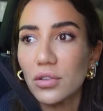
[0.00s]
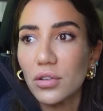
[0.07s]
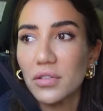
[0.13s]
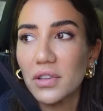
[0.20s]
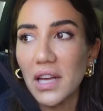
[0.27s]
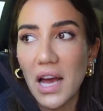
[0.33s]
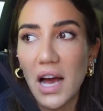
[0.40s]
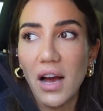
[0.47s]
don't know
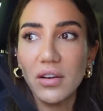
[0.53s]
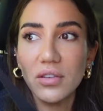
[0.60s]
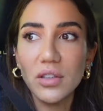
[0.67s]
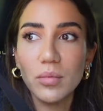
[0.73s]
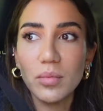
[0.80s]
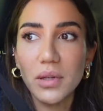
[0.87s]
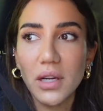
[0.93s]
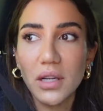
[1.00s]
if they have it,
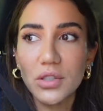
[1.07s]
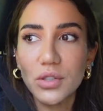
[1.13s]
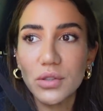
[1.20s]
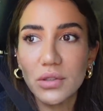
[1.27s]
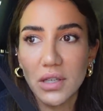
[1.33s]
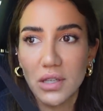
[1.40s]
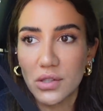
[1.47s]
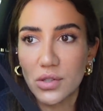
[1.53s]
but I should
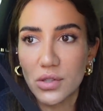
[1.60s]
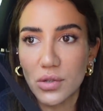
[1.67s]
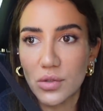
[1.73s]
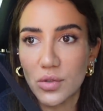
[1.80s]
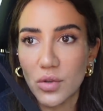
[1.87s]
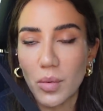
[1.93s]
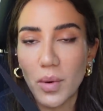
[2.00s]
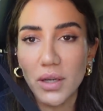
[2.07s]
think so.
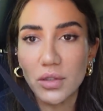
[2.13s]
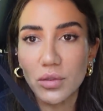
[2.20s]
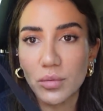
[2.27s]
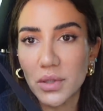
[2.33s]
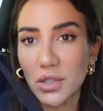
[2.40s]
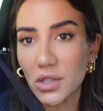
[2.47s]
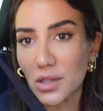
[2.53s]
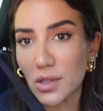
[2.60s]
So why don't
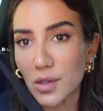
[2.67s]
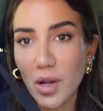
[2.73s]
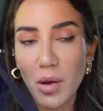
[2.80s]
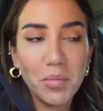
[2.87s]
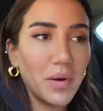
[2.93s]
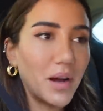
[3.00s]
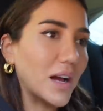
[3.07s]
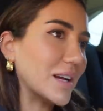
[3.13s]
we just stop
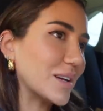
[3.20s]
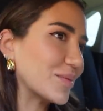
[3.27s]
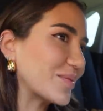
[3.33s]
by?